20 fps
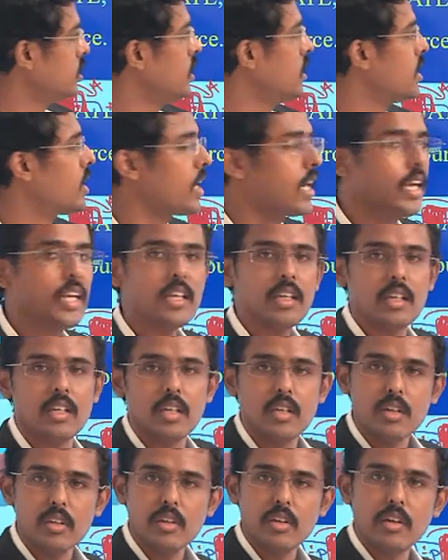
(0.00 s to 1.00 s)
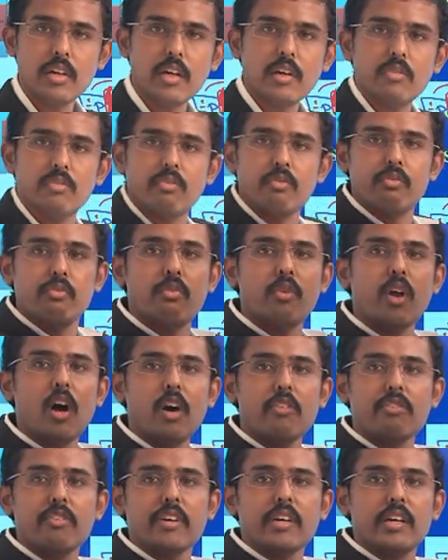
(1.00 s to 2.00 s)
the drain, flow
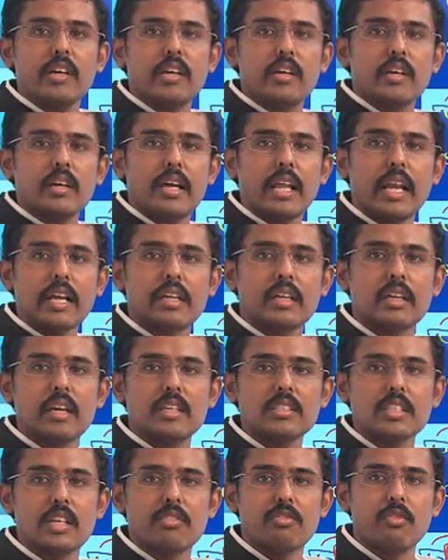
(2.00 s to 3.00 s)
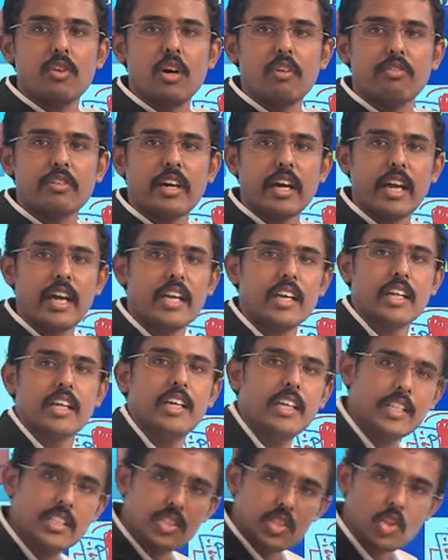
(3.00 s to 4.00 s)
of electrons or flow of current,
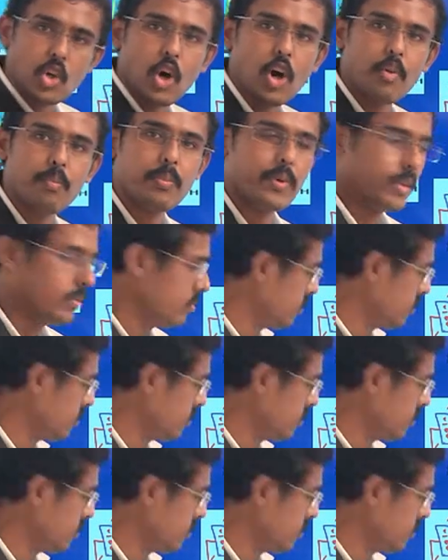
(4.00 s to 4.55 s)
it stopped.